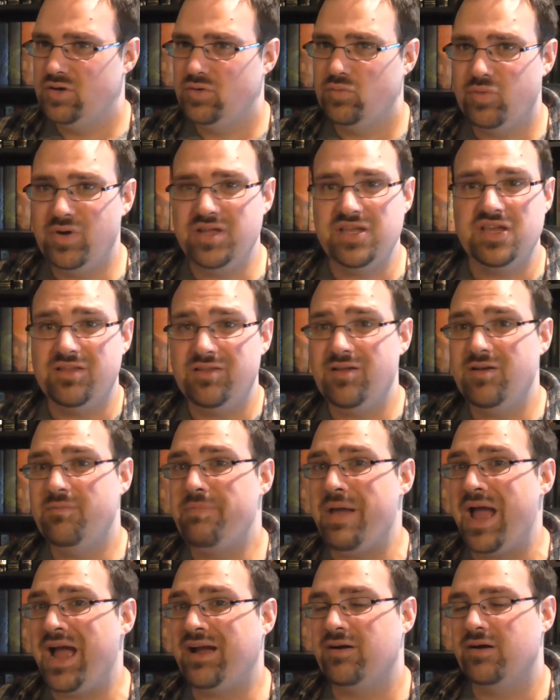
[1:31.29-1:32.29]
when you look
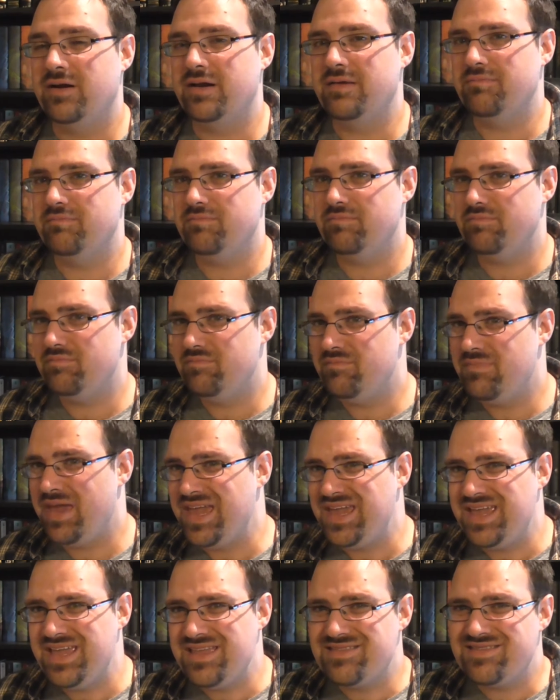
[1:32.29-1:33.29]
back on it,
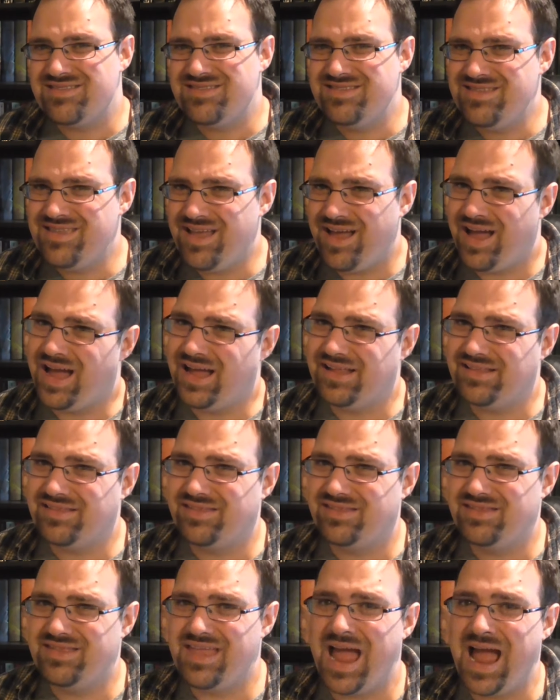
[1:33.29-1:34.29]
make it not
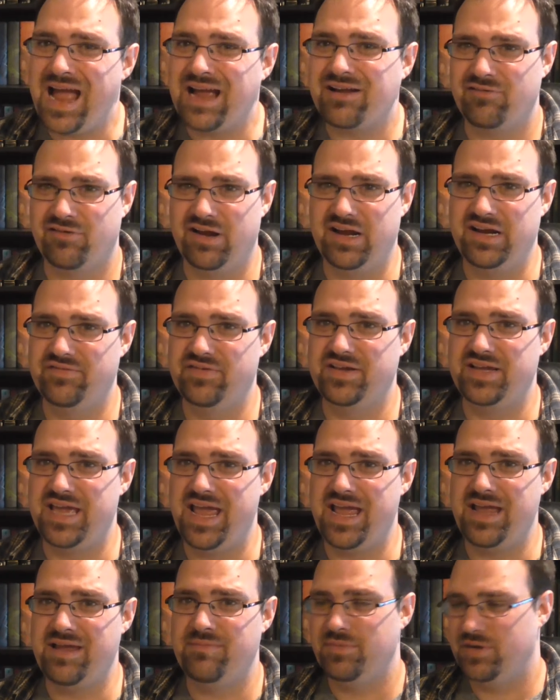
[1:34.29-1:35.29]
that great of a
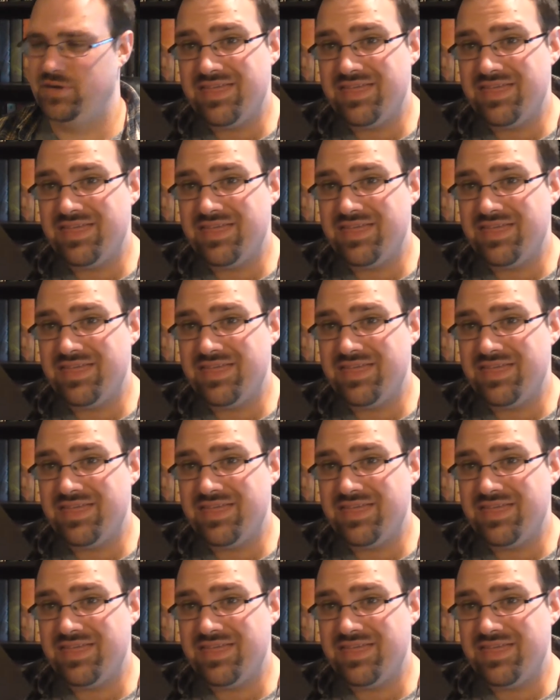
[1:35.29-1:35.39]
game.